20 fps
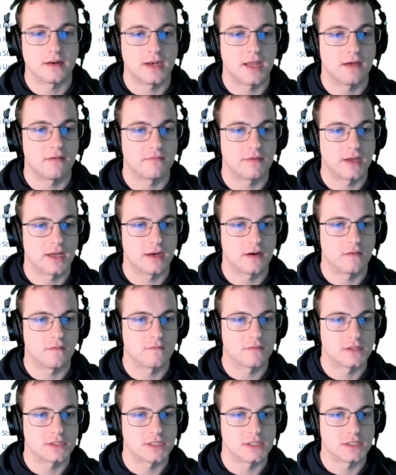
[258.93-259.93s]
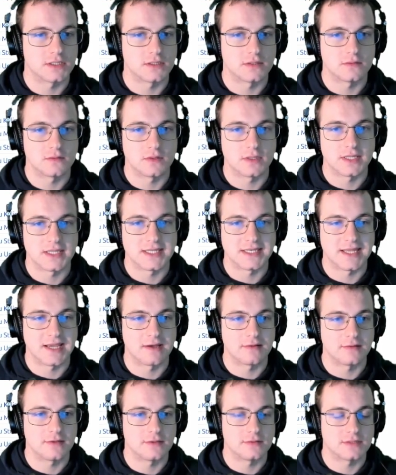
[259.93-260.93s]
navigate over to the
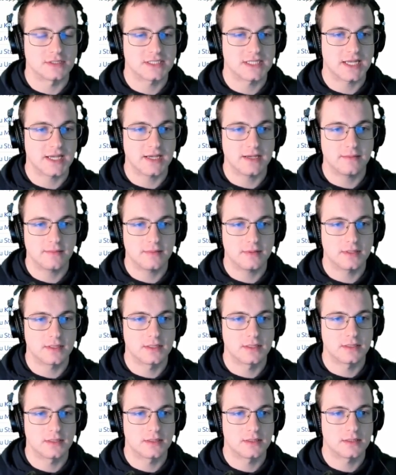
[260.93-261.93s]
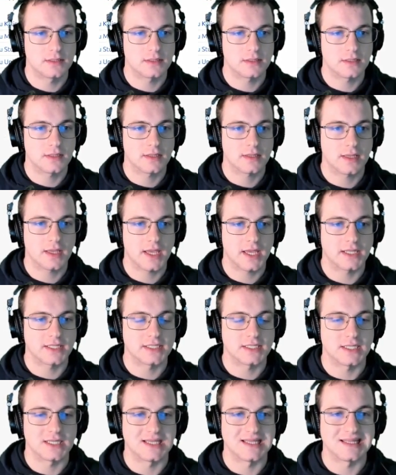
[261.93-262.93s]
downloads tab, head
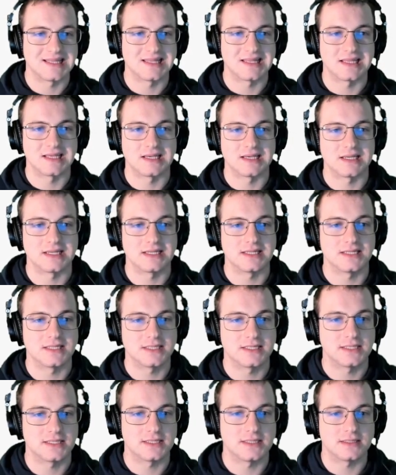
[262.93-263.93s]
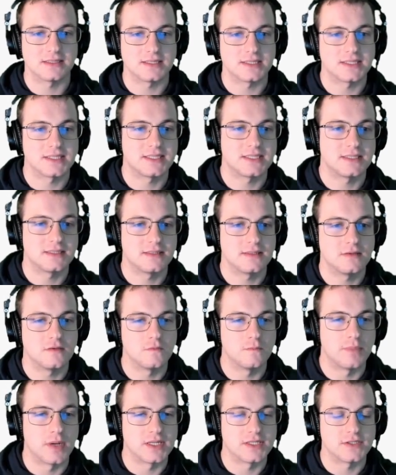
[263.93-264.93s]
to the
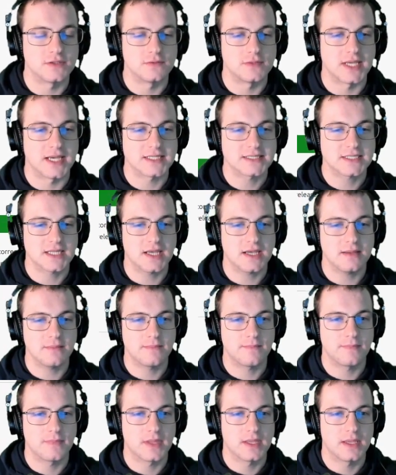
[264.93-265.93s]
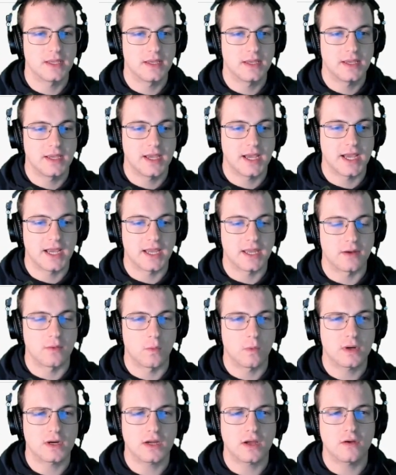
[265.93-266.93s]
Ubuntu desktop, and
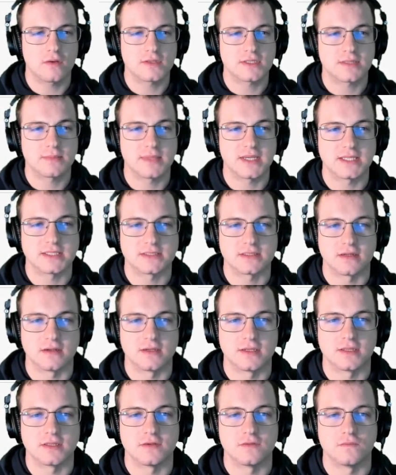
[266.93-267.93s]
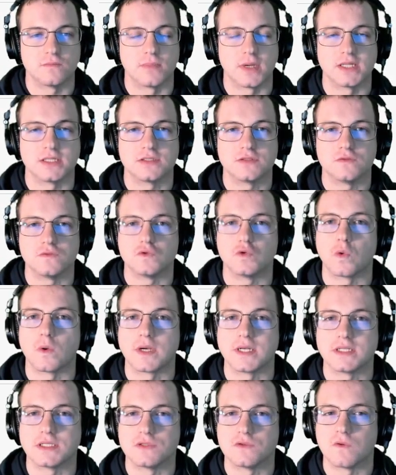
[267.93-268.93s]
we're going to be installing the Ubuntu
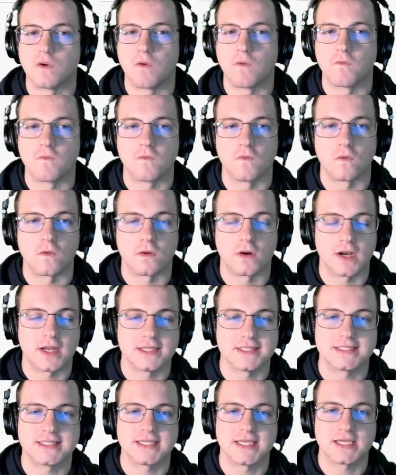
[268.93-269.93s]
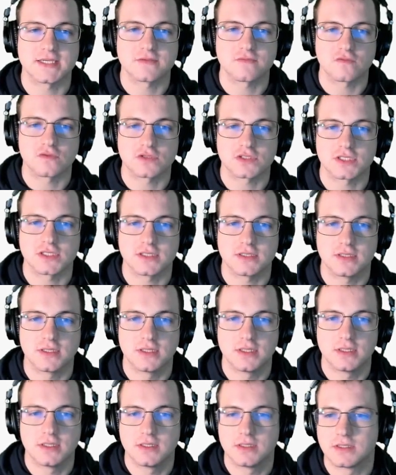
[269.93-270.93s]
2204 LTS version.
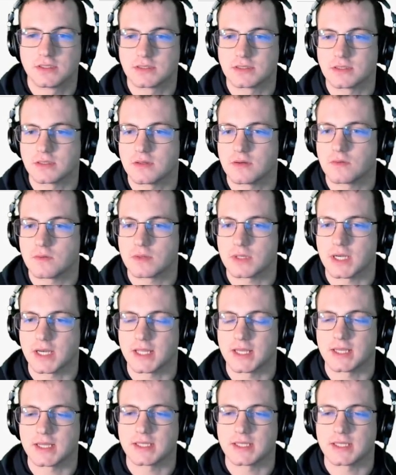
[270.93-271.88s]
So we're going to hit